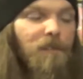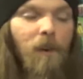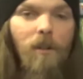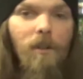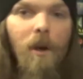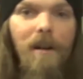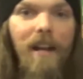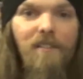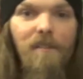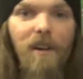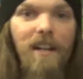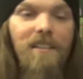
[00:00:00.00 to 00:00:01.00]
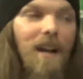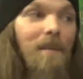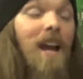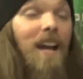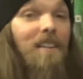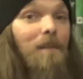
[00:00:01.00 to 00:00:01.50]
for a long ass fucking time.
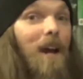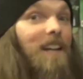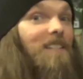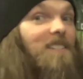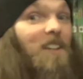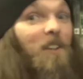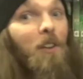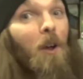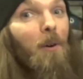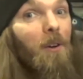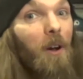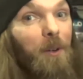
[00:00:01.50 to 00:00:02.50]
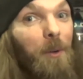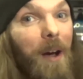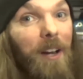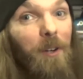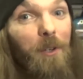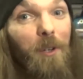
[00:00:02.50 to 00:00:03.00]
That's why I continue to go and call you
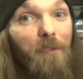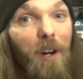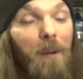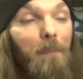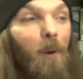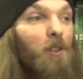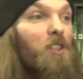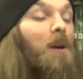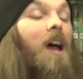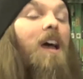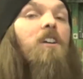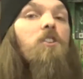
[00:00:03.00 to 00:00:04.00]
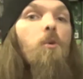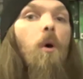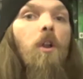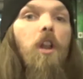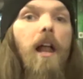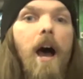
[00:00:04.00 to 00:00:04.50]
out on your fucking bullshit, because you
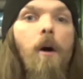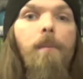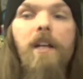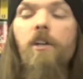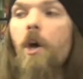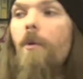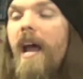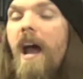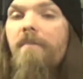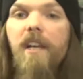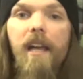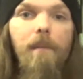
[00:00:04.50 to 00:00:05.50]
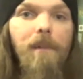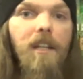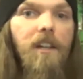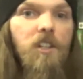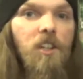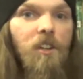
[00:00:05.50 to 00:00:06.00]
allowed me to go and have the
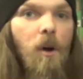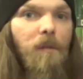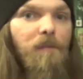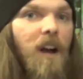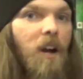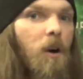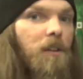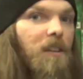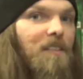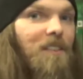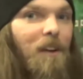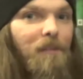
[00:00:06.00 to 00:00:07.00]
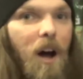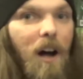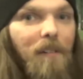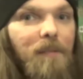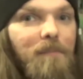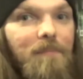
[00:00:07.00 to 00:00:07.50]
ammunition to go and fire all this stuff off.